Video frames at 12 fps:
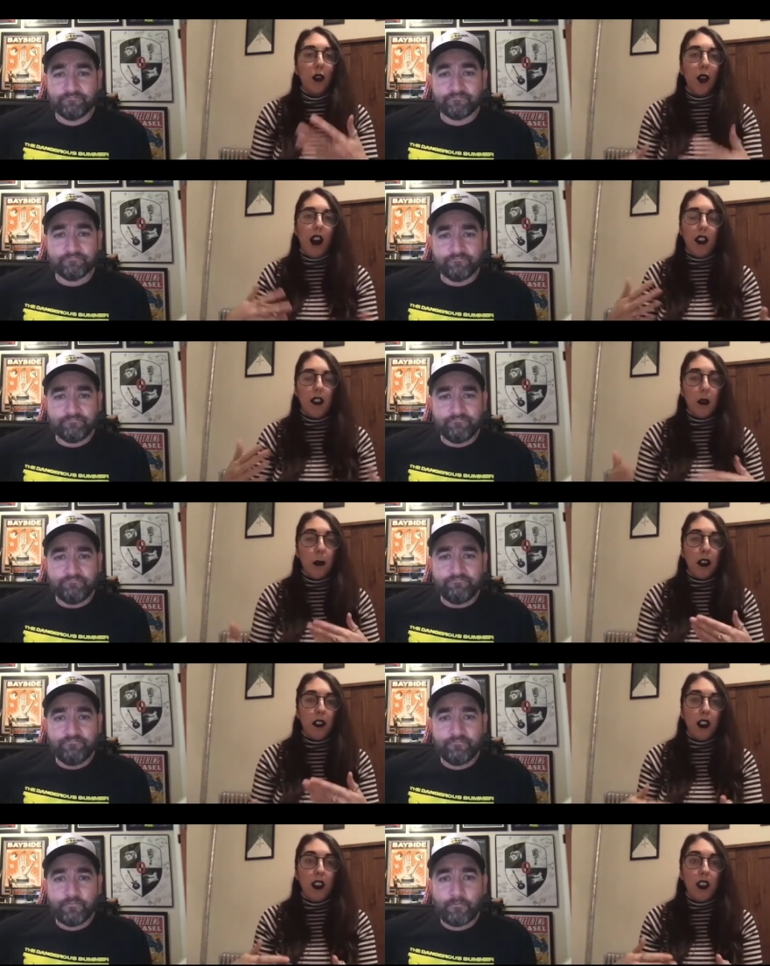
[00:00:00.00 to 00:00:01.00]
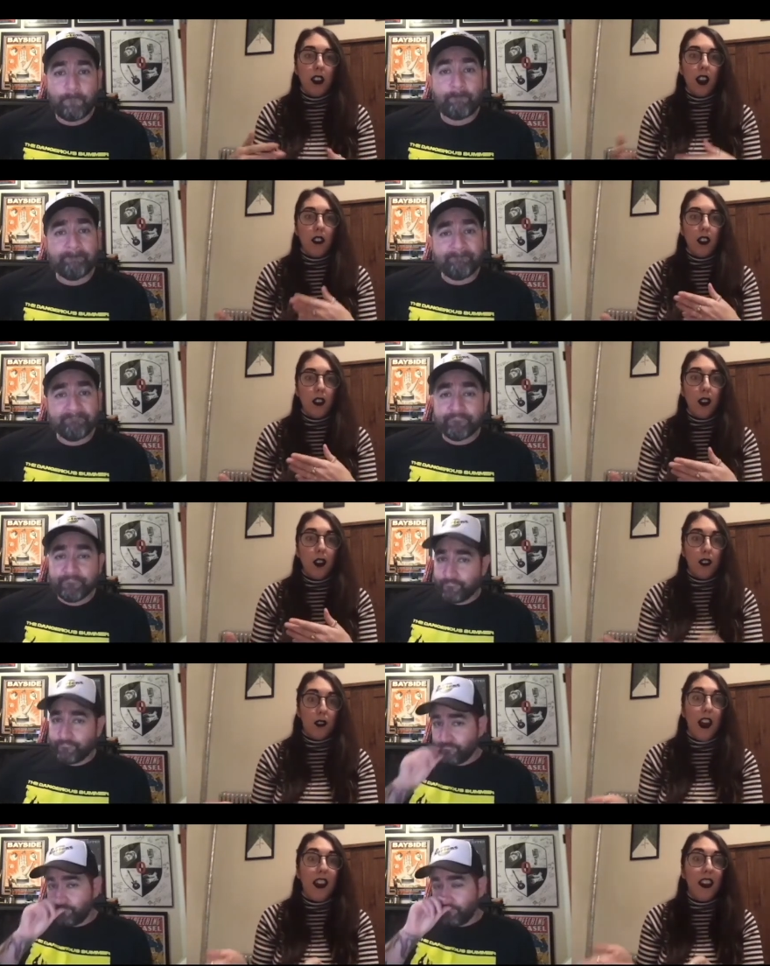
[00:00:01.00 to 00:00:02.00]
Speaker 1: are as a person, as a, as
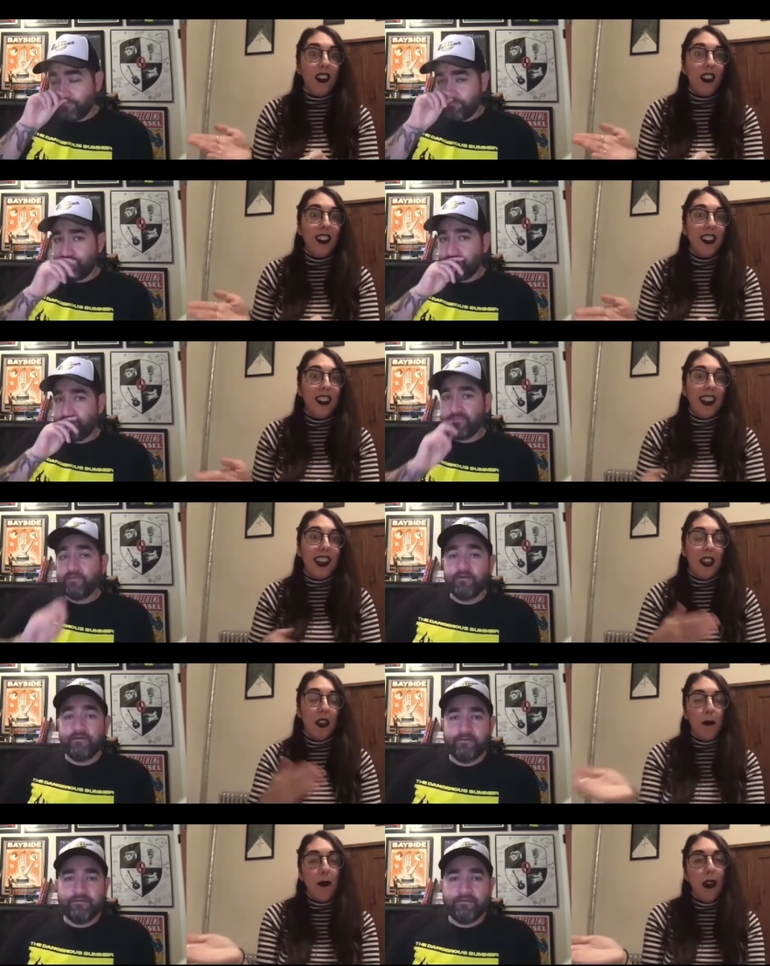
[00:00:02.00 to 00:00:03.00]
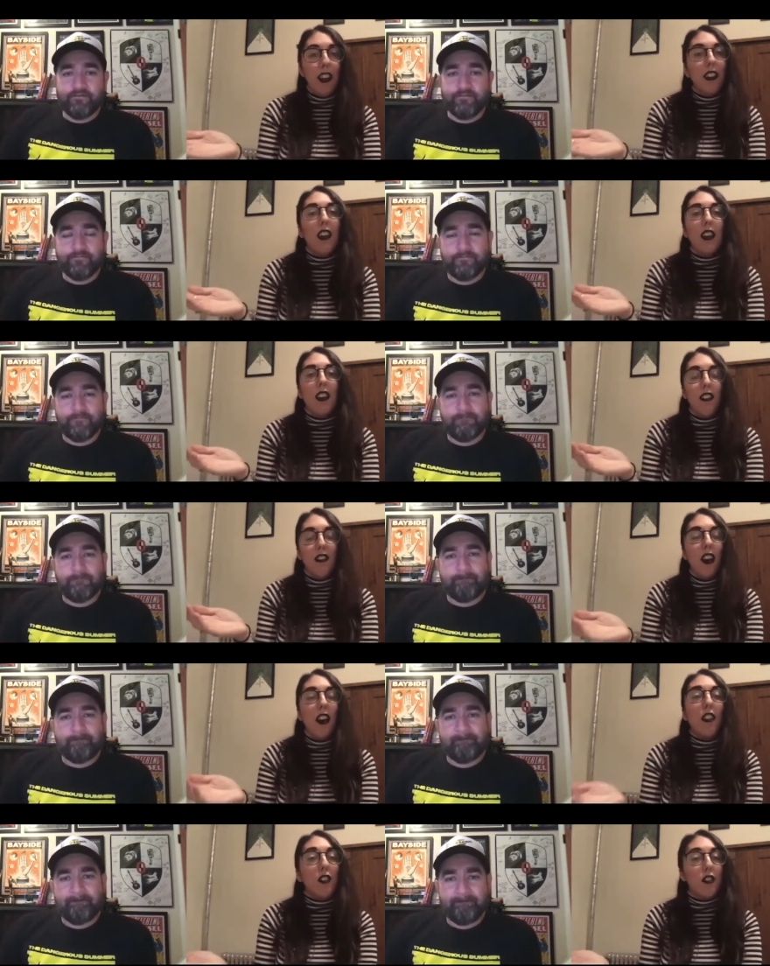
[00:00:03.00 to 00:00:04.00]
a writer. And it made a lot of the
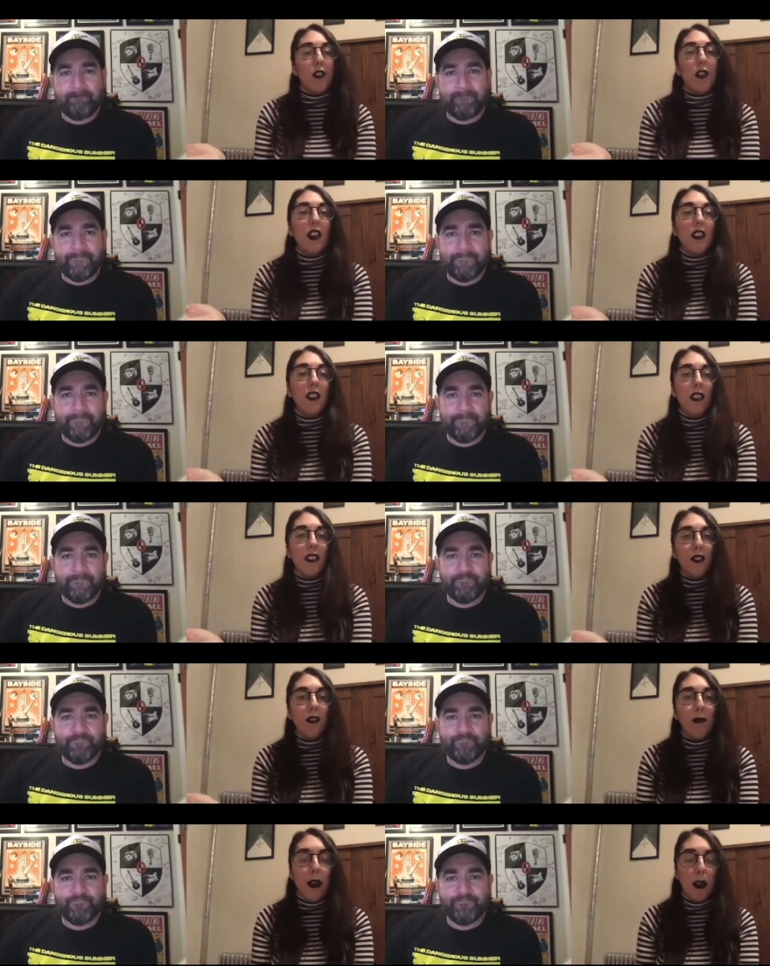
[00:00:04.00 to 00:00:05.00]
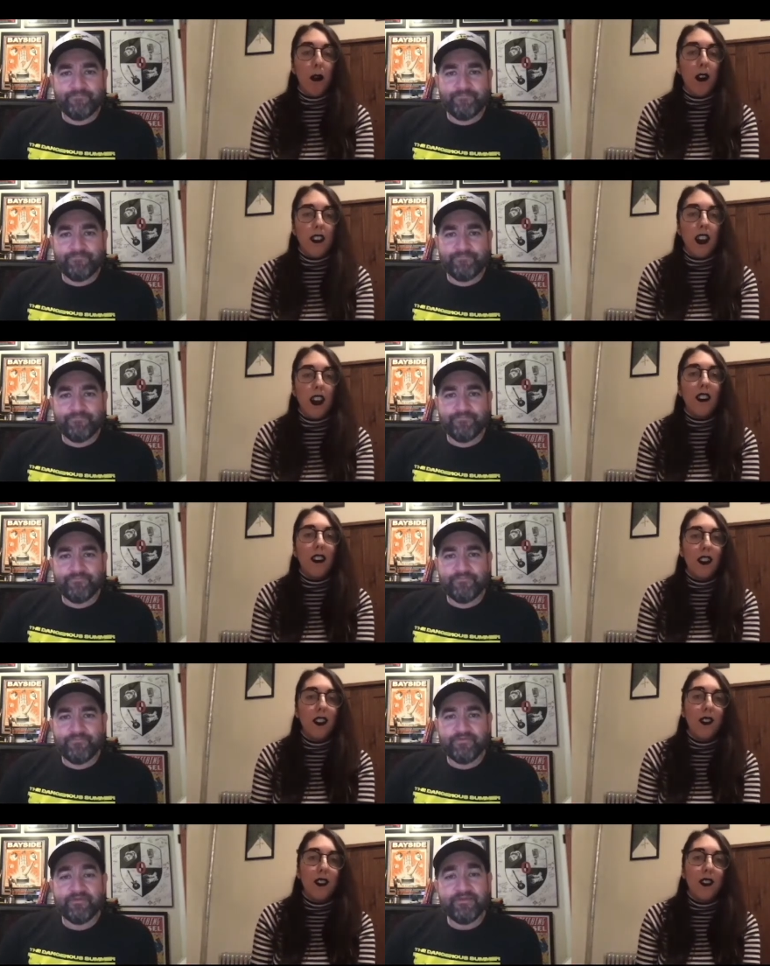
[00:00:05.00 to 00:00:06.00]
other stories make more sense
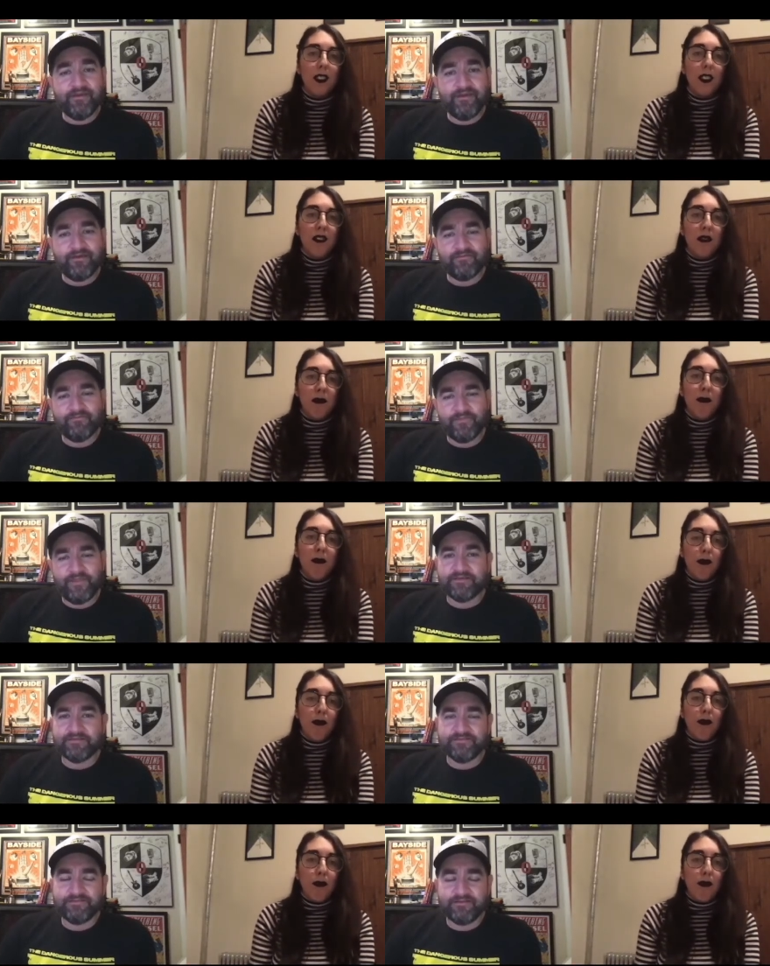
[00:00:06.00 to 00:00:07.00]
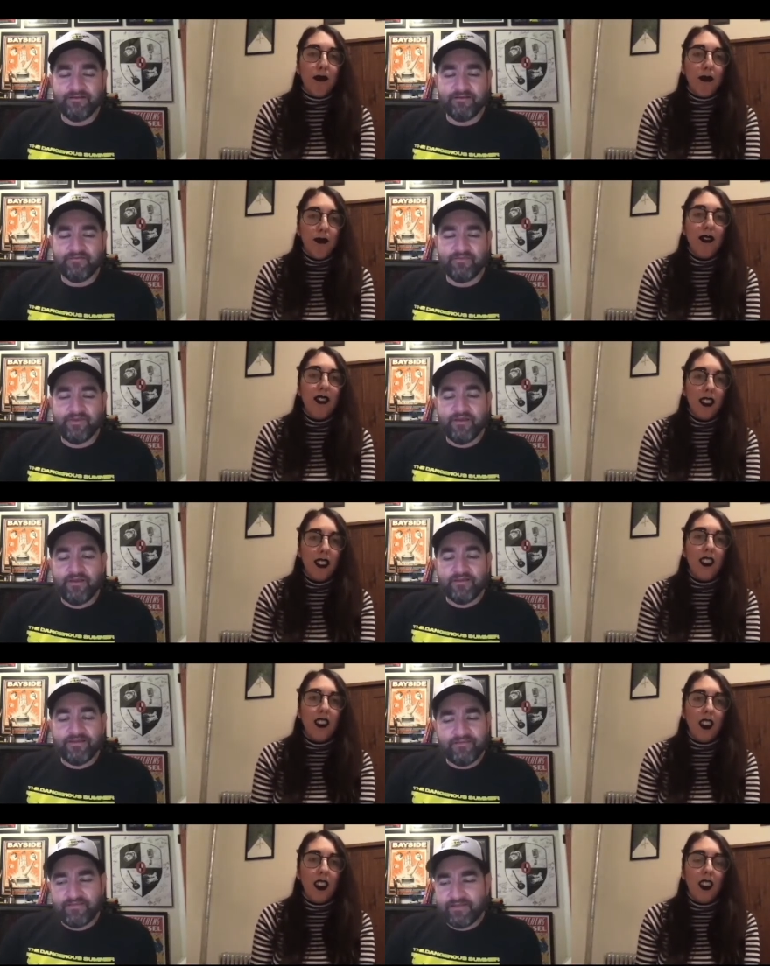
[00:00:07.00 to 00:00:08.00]
too.
Speaker 2: Yeah, thanks. Um,
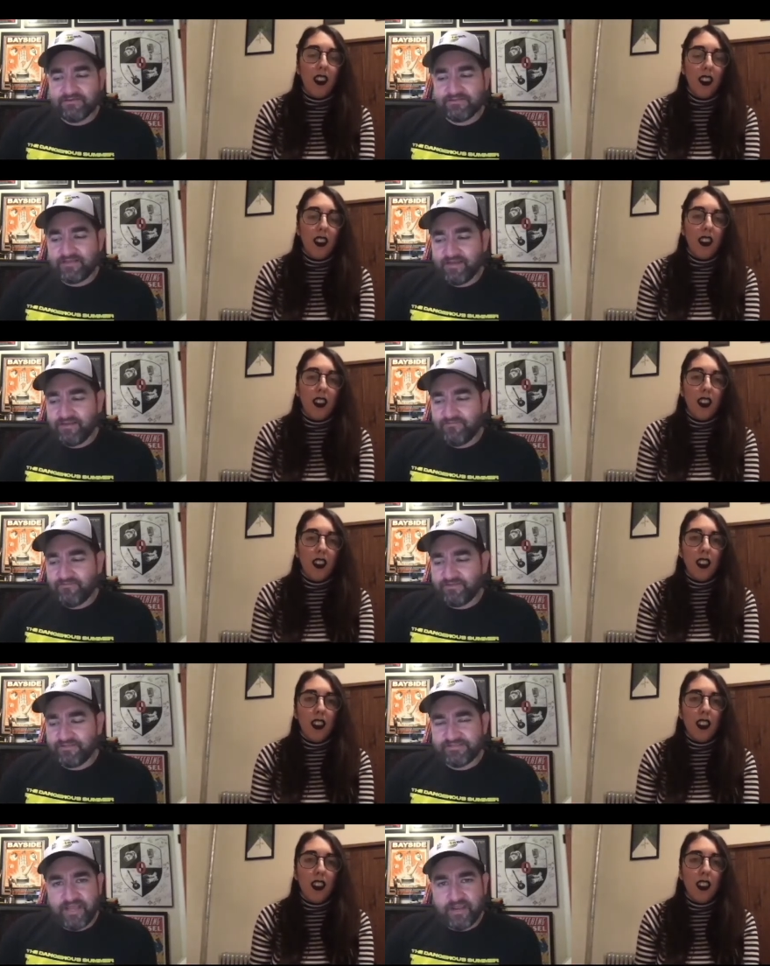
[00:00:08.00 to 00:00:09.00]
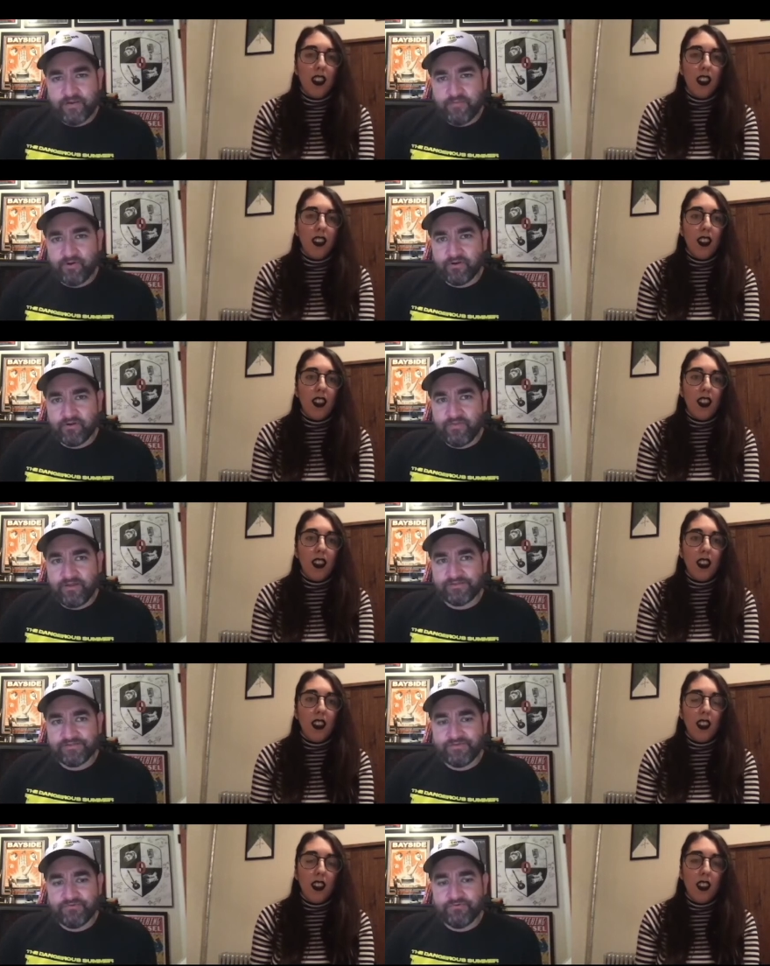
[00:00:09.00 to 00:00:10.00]
yeah, that's kind of like the scary part about it
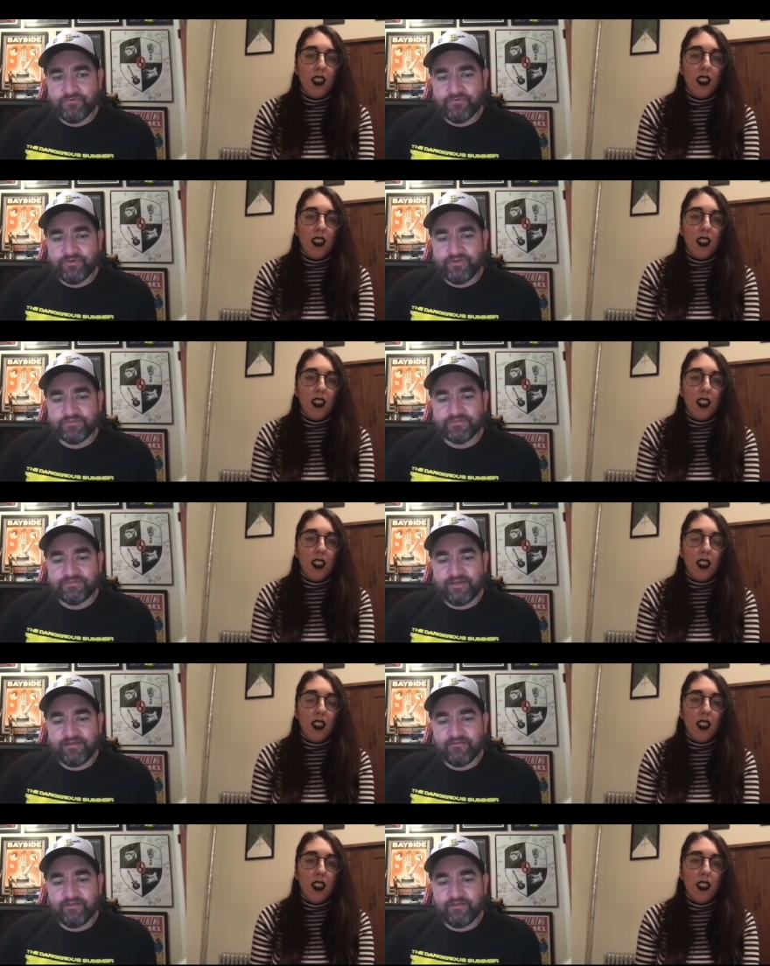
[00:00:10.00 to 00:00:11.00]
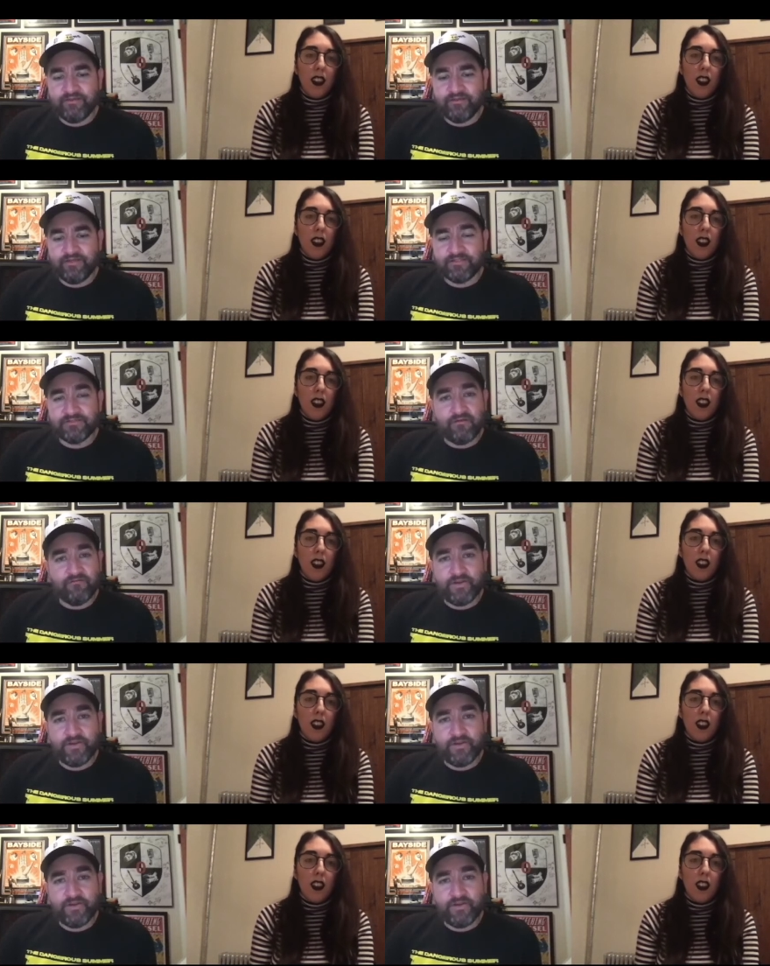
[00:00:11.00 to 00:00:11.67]
too, is that like it's all very